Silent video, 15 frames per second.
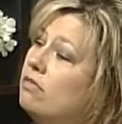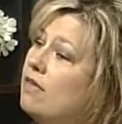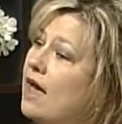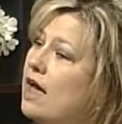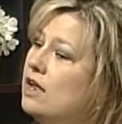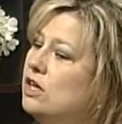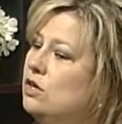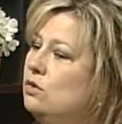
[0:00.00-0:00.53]

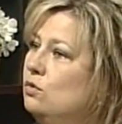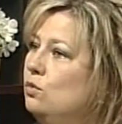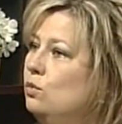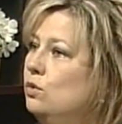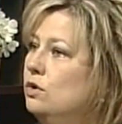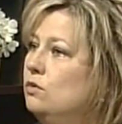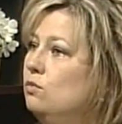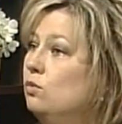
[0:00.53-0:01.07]
that you
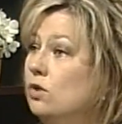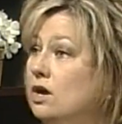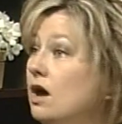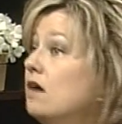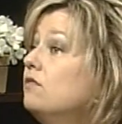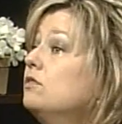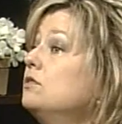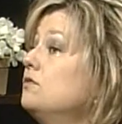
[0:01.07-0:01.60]
would
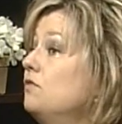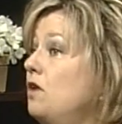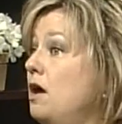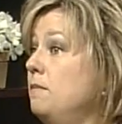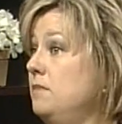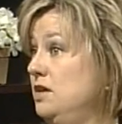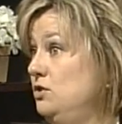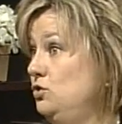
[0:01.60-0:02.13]
recover
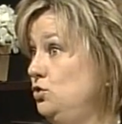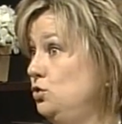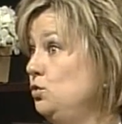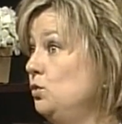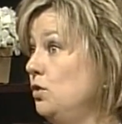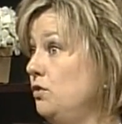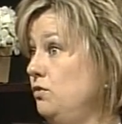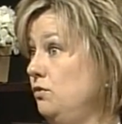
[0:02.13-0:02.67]
from in
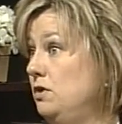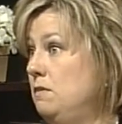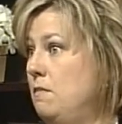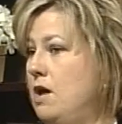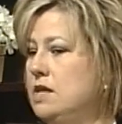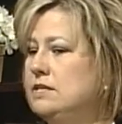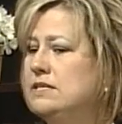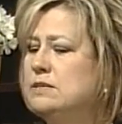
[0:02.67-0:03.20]
2 or 3
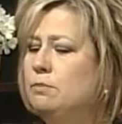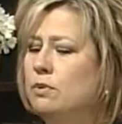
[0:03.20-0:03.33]
months,